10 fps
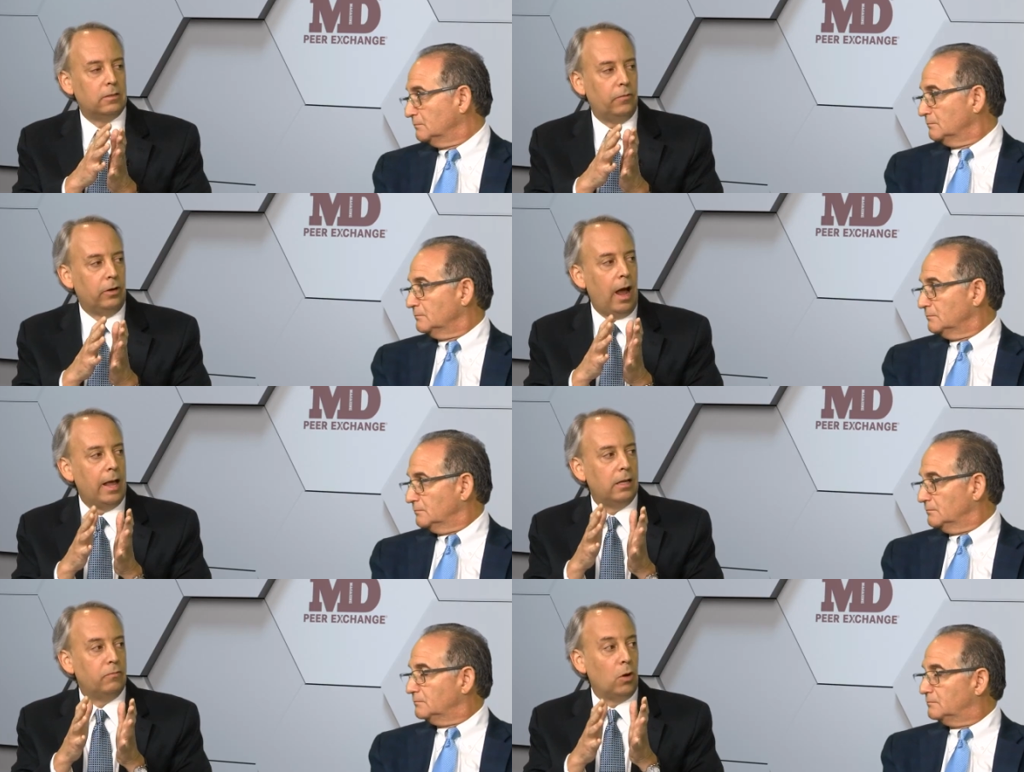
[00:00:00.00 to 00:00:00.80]
Speaker 1: has a
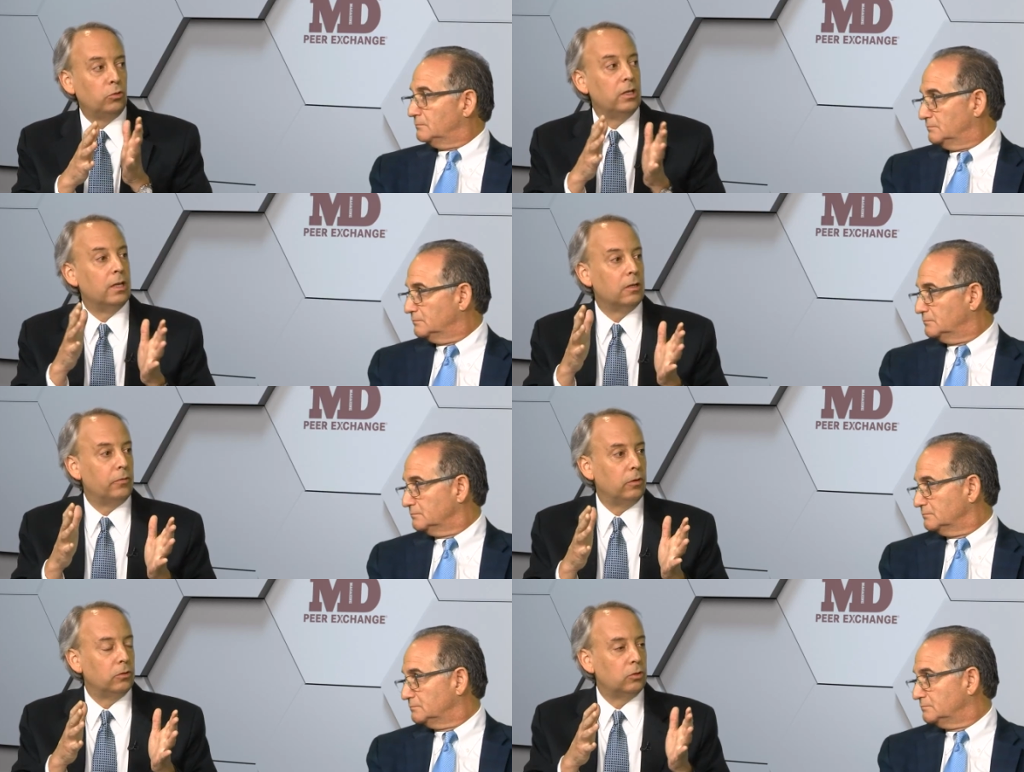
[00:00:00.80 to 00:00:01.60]
variety of dosing
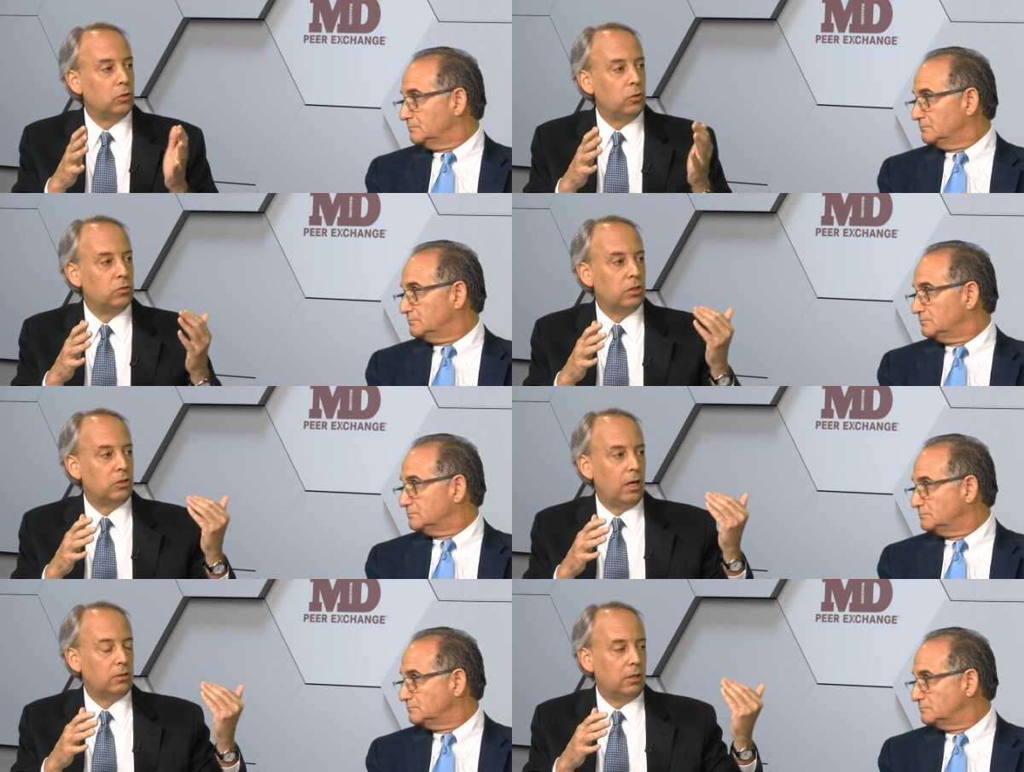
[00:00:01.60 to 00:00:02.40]
intervals. So you
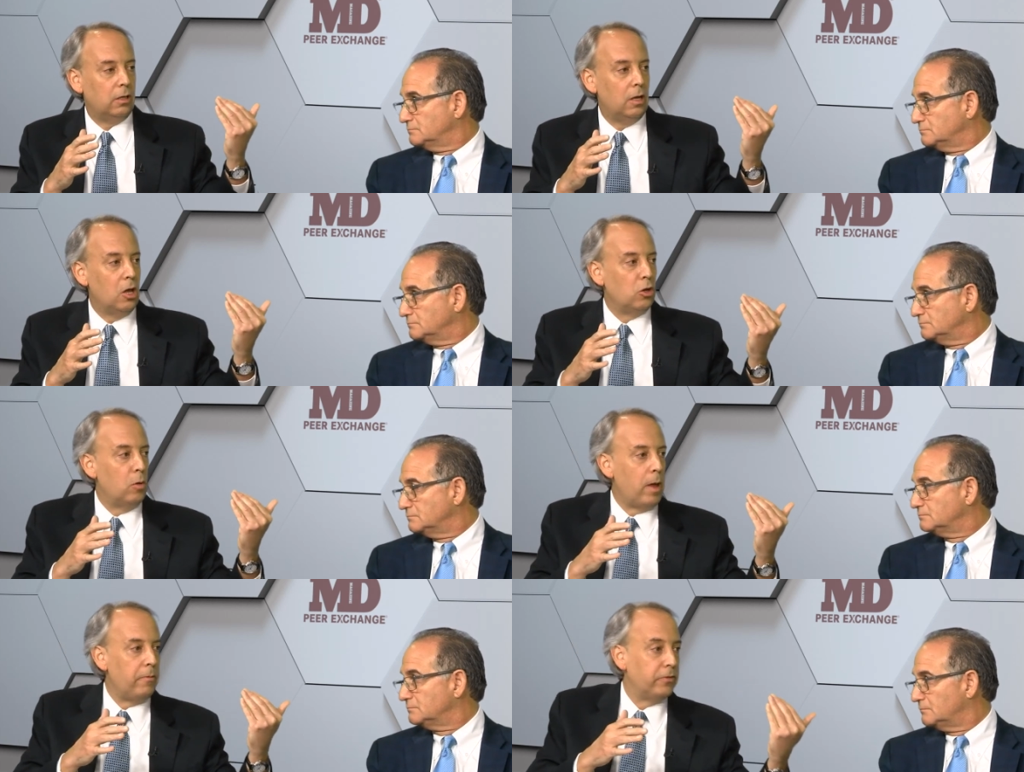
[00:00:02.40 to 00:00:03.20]
suggested,
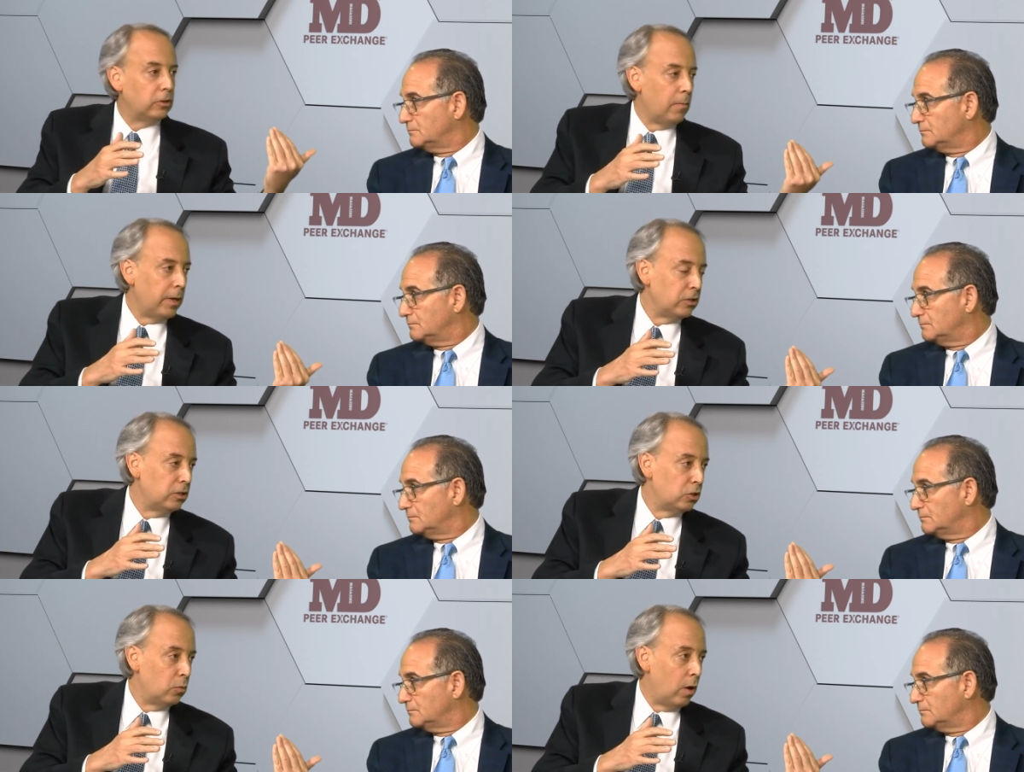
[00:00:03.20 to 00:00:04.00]
you know, maybe for some
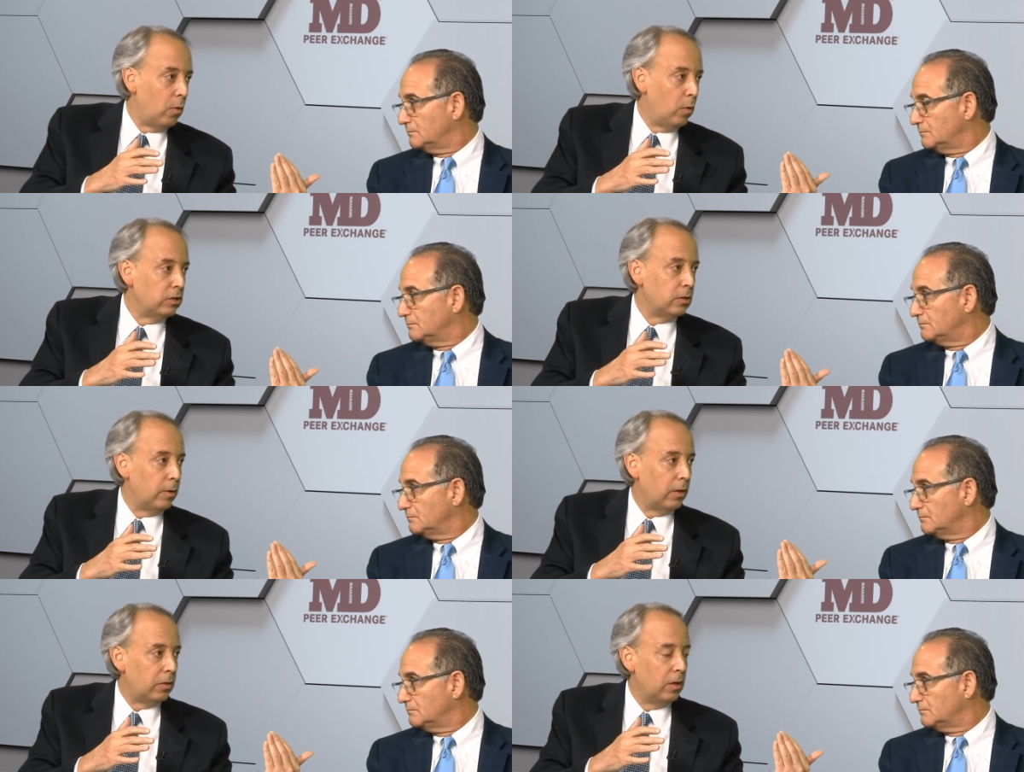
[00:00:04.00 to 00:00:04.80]
patients you want
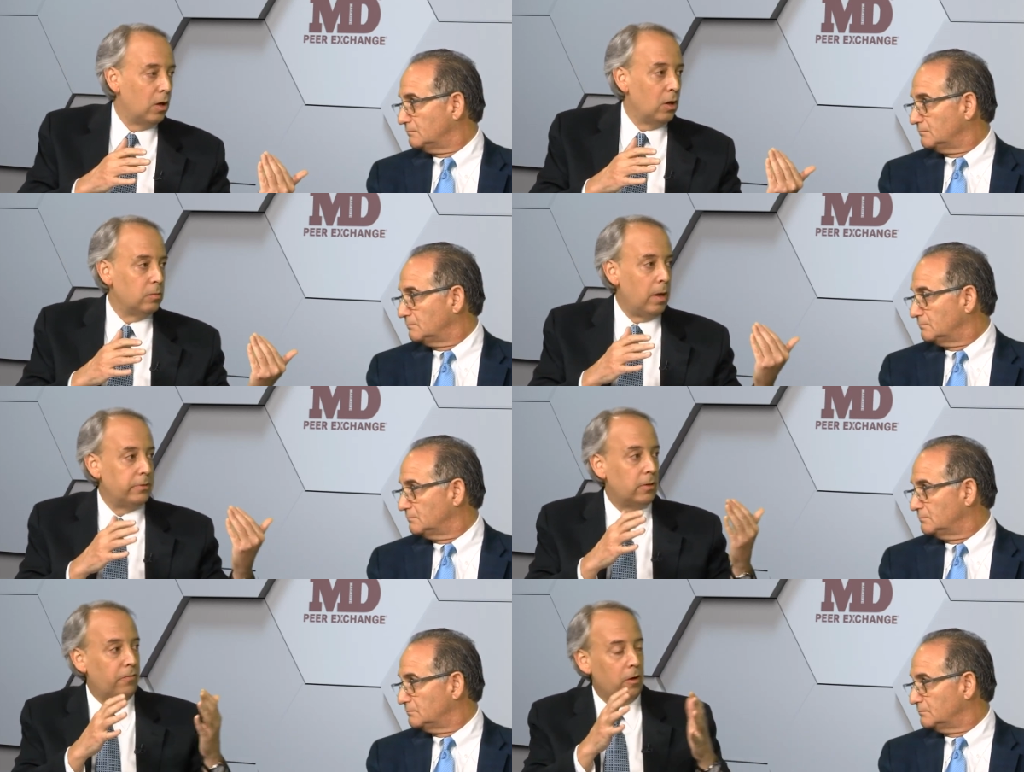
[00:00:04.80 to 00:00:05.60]
once a month,
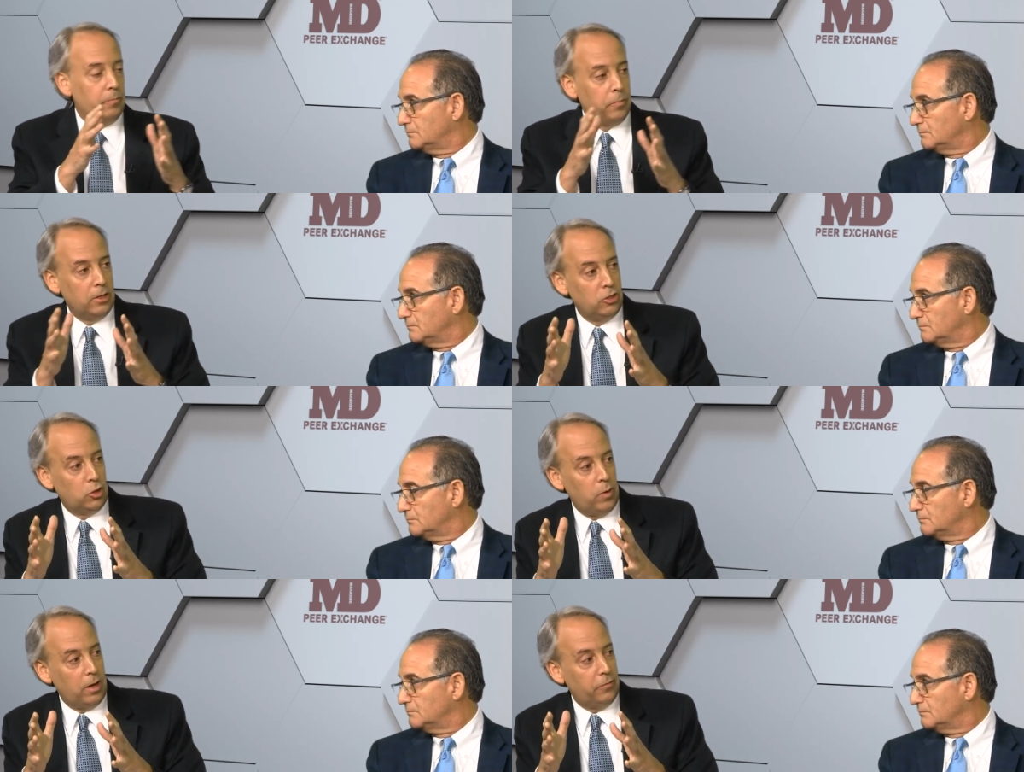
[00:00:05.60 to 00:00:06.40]
maybe some
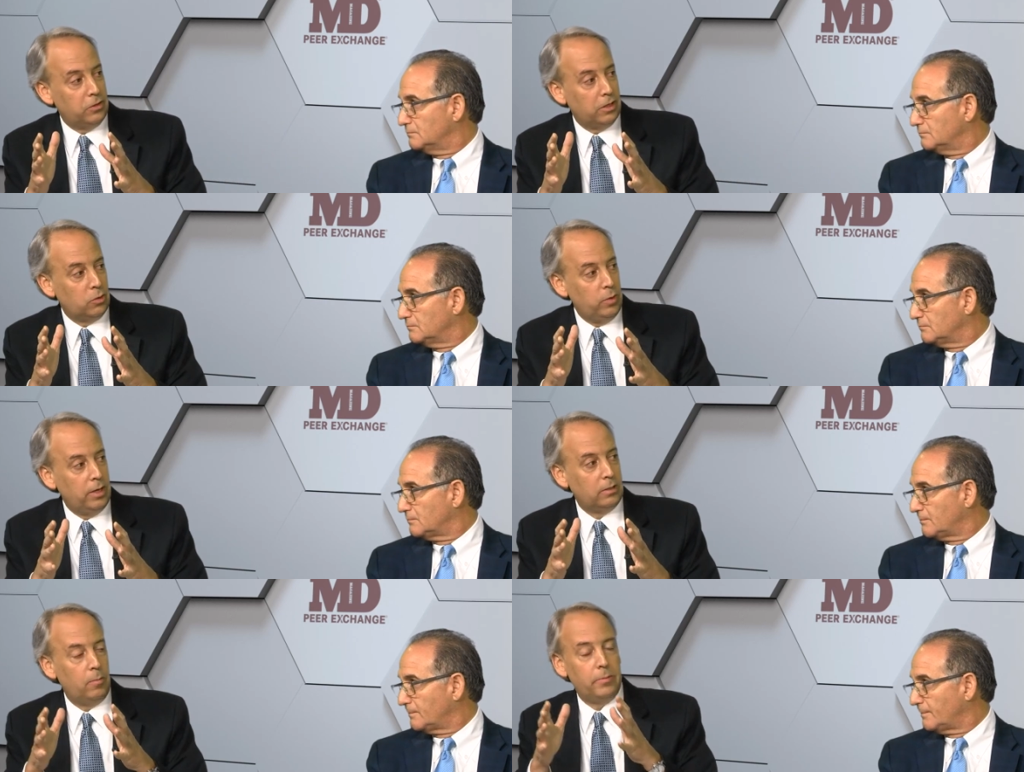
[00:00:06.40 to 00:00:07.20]
patients you want every six weeks,